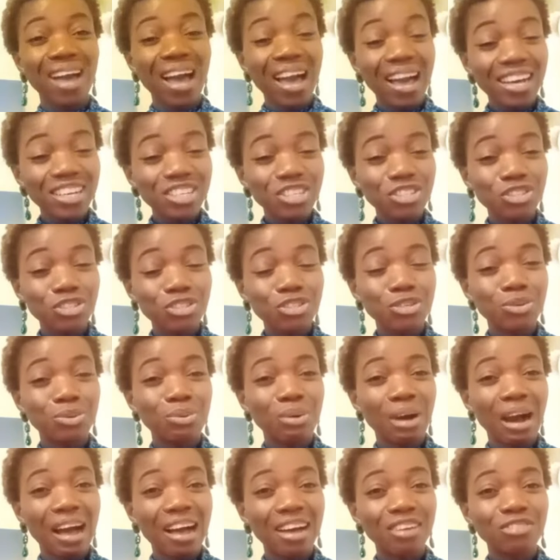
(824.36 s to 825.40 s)
ask
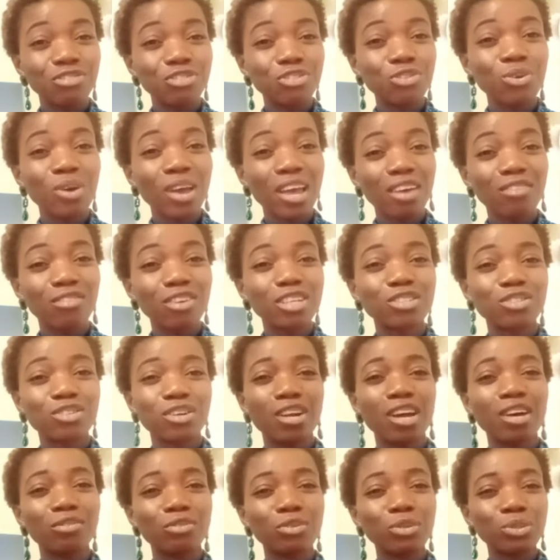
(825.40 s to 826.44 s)
you, have you ever
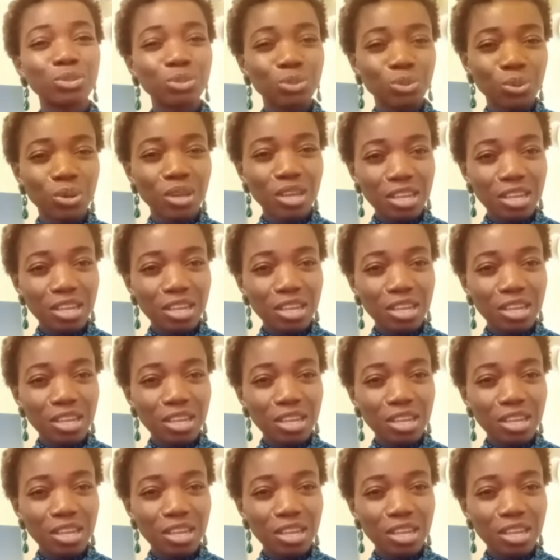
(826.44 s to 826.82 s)
traveled to